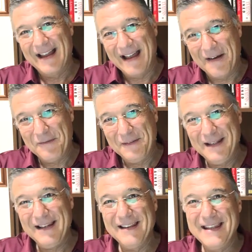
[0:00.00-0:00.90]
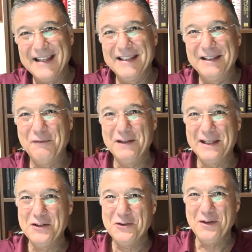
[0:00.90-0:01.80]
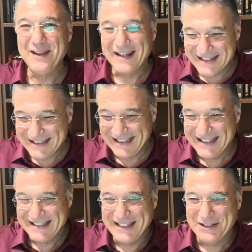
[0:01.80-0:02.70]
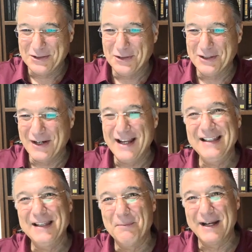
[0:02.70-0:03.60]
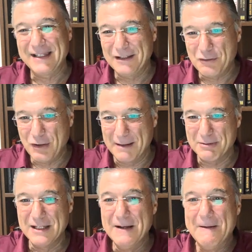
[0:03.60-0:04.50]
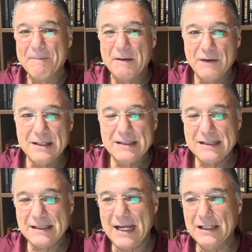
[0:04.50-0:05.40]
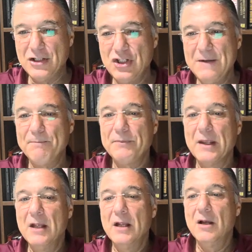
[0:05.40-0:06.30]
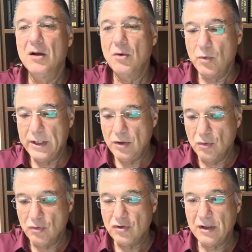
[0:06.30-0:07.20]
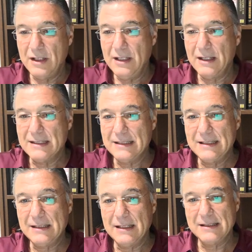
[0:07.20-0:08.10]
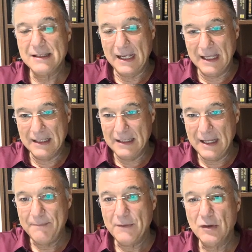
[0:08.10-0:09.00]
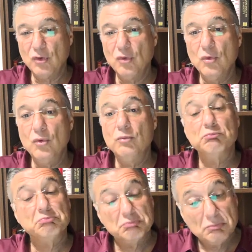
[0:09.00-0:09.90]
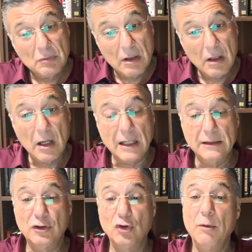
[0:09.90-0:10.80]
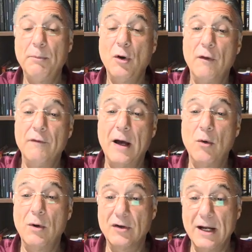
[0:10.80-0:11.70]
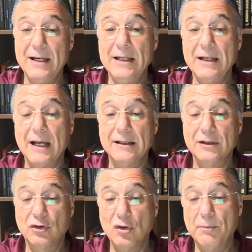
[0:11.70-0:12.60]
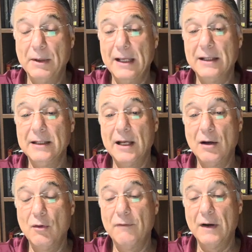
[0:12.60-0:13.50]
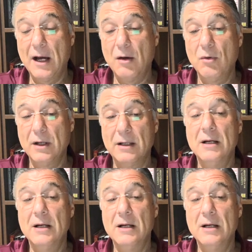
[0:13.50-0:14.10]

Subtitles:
After the identification, the rest is history, right? The market collapsed. First strategy, we use the resistance area to, at the top of our rally, at the top area of our